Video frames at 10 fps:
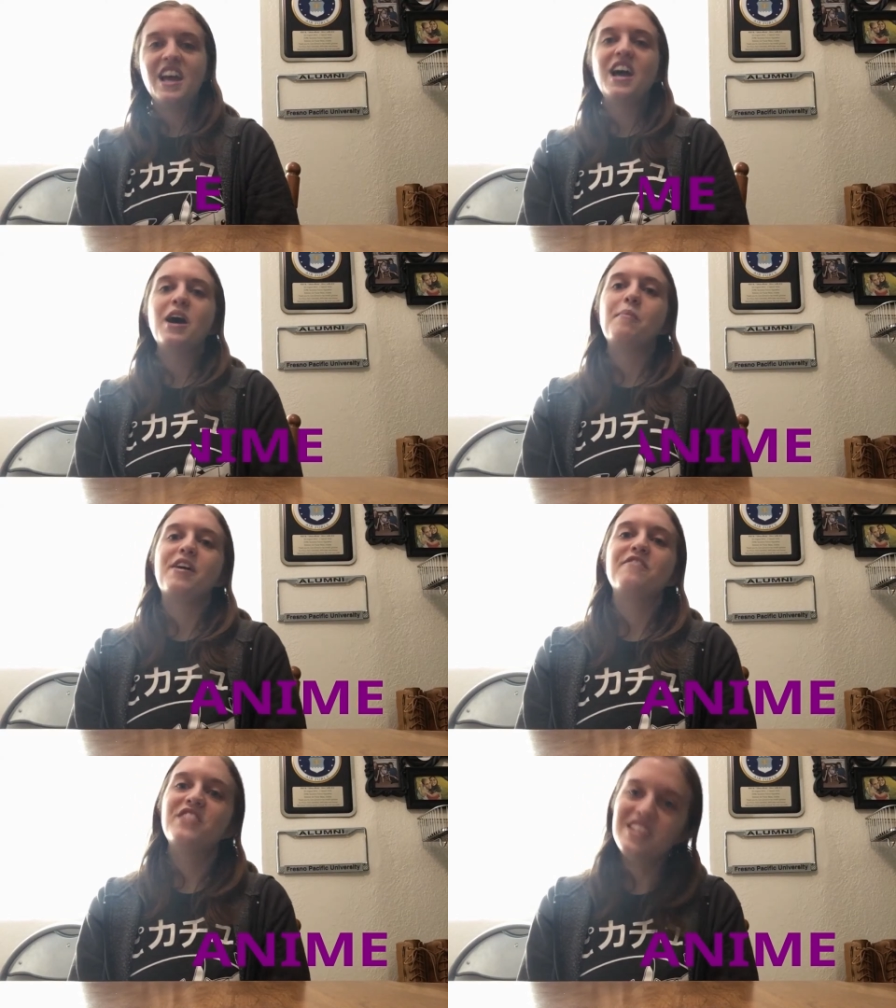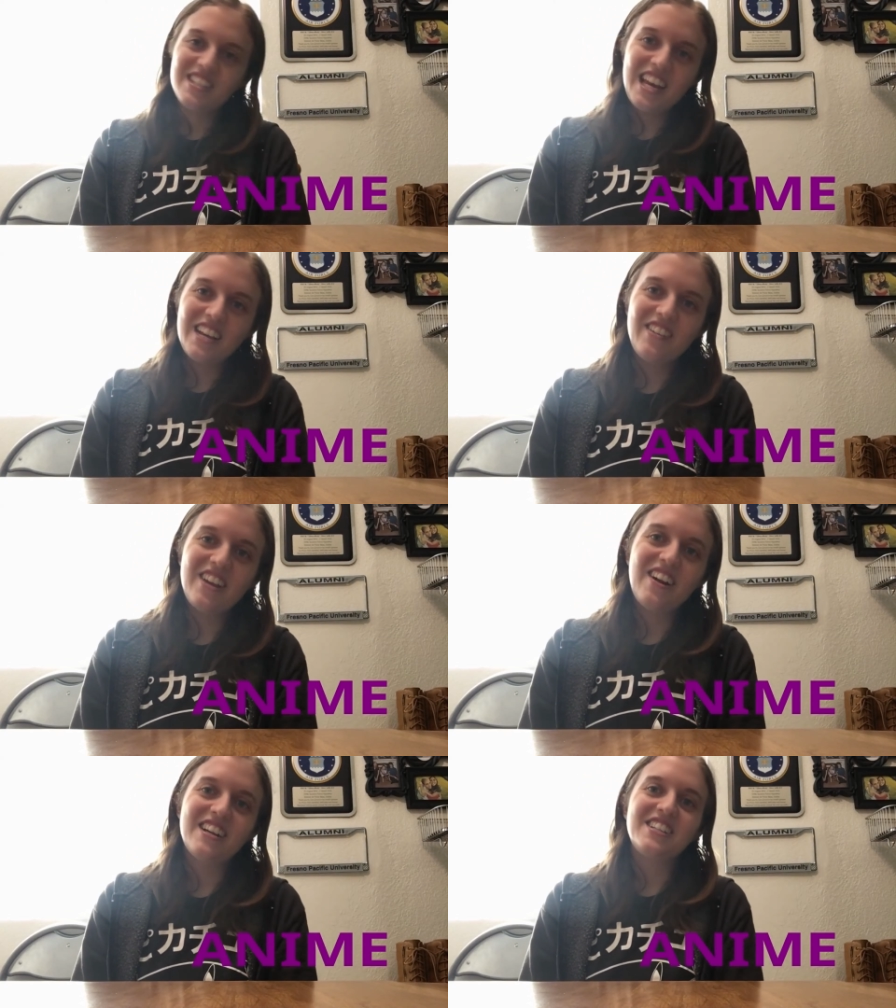my first anime
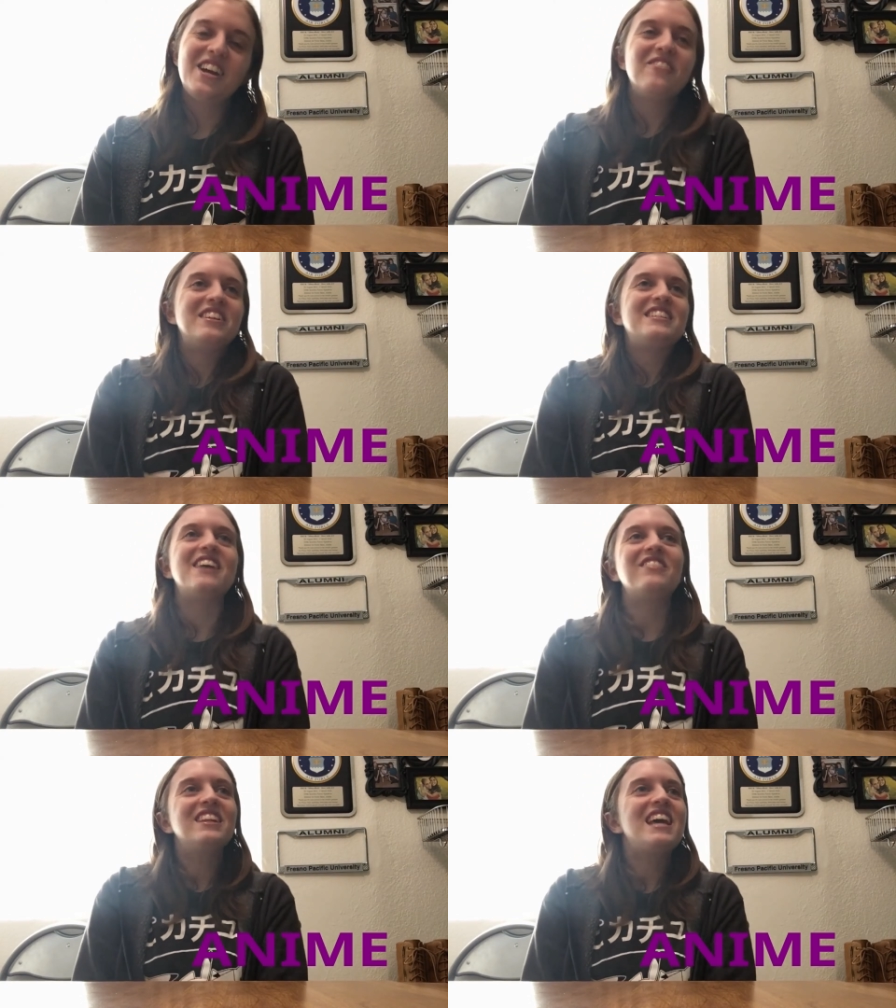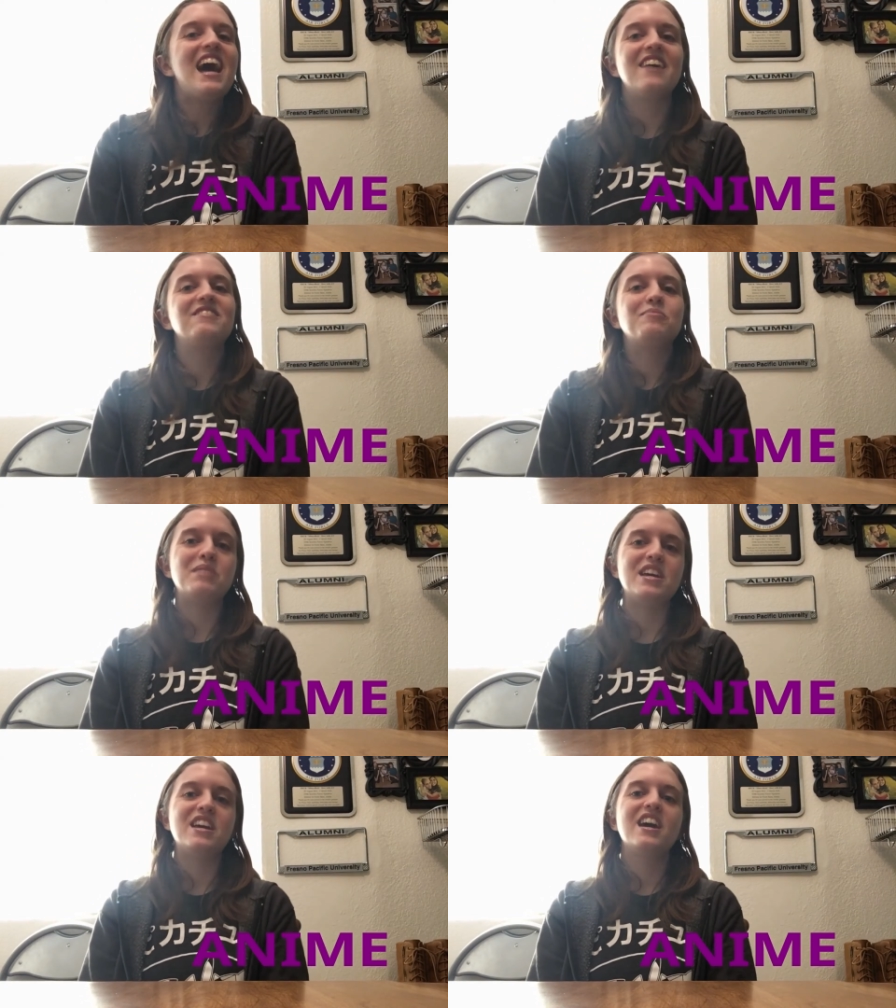crush would definitely have to
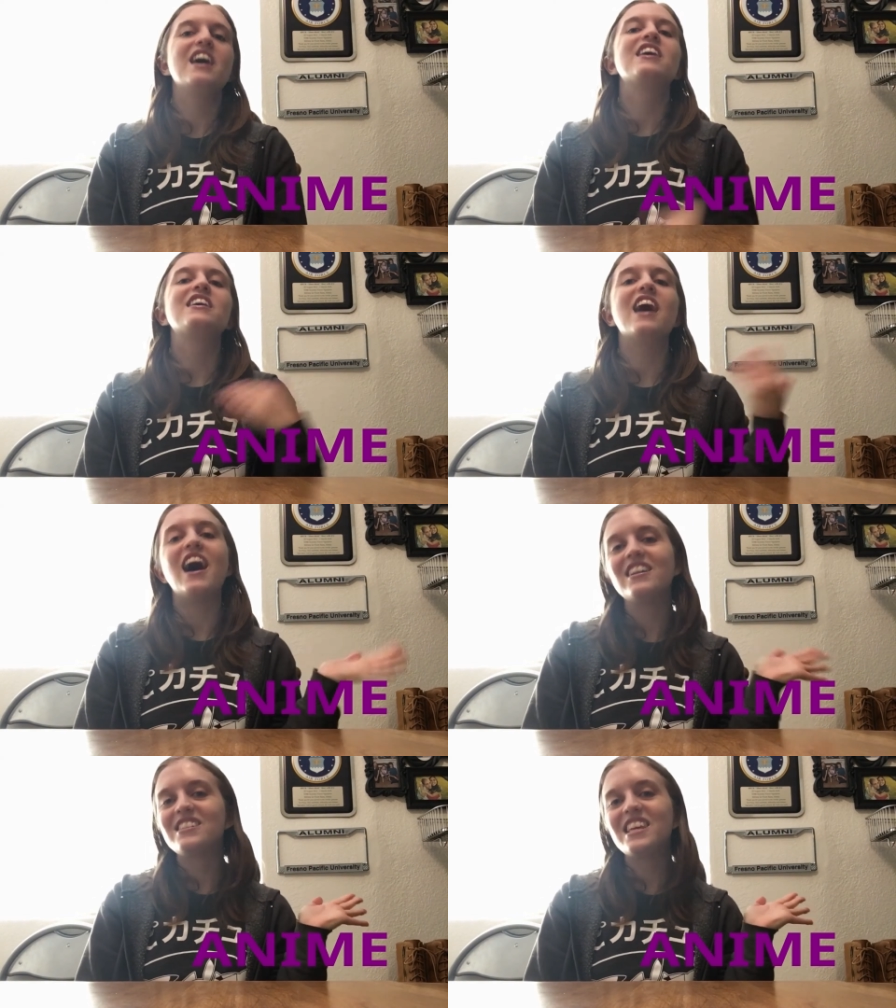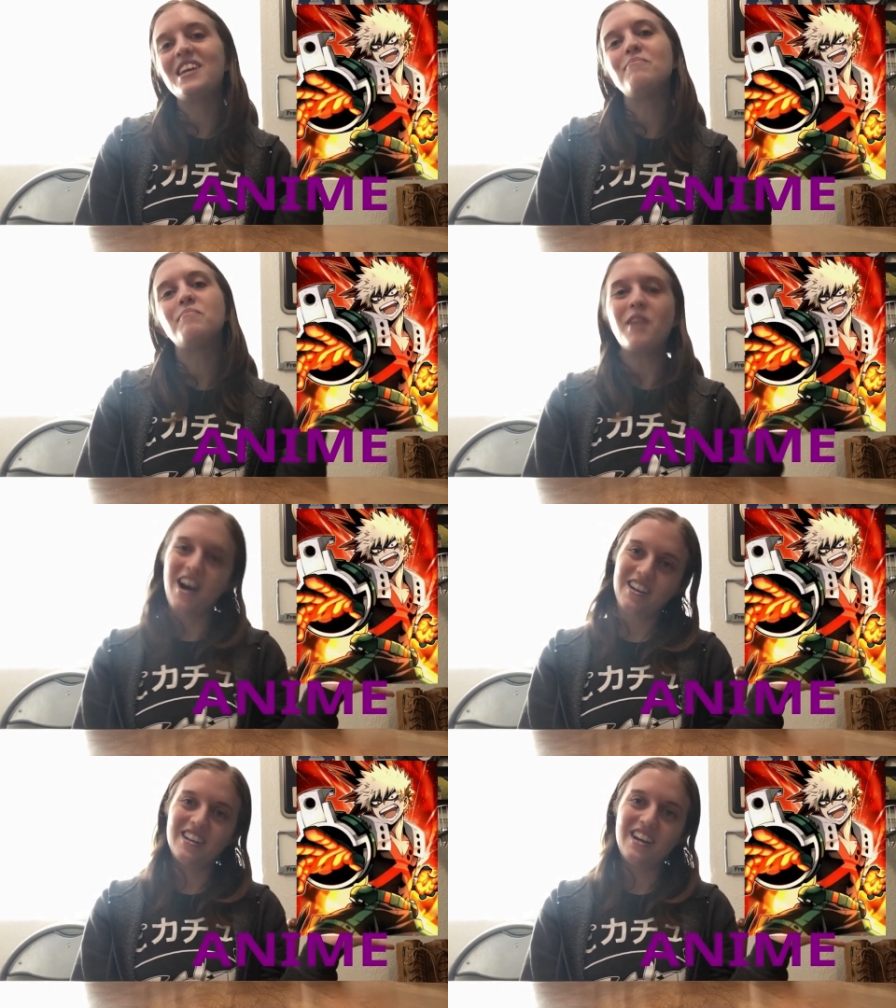be Katsuki
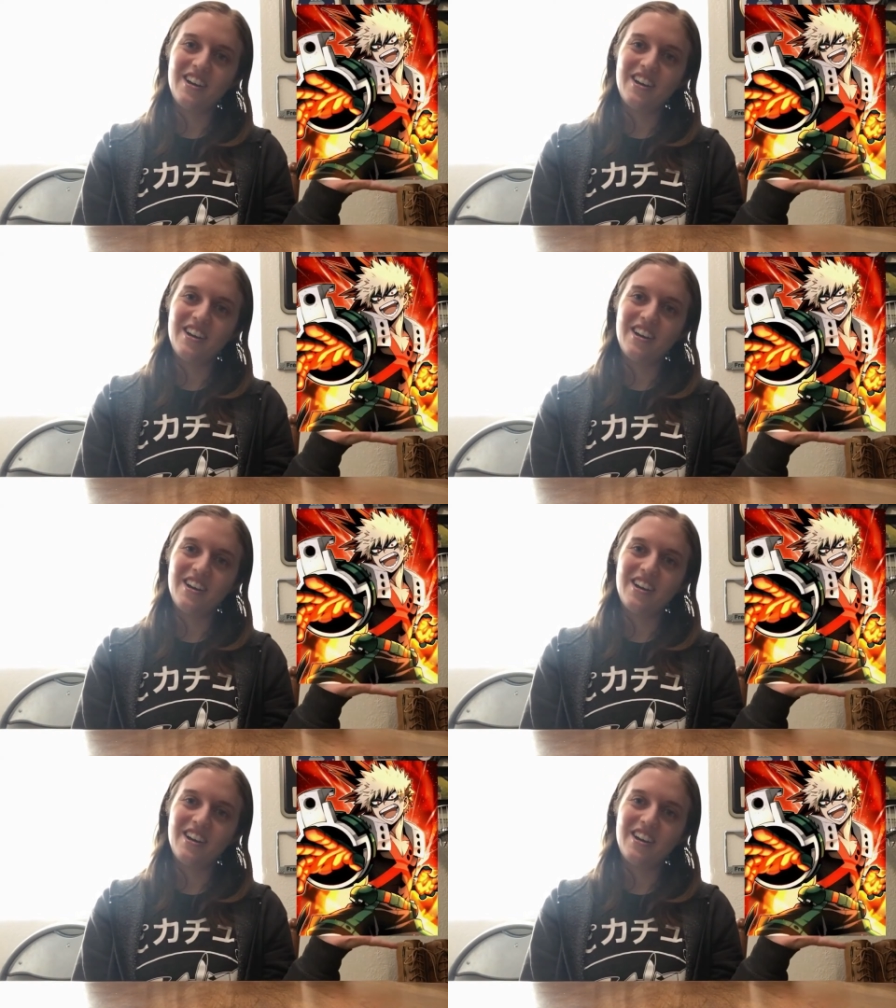Bakugo.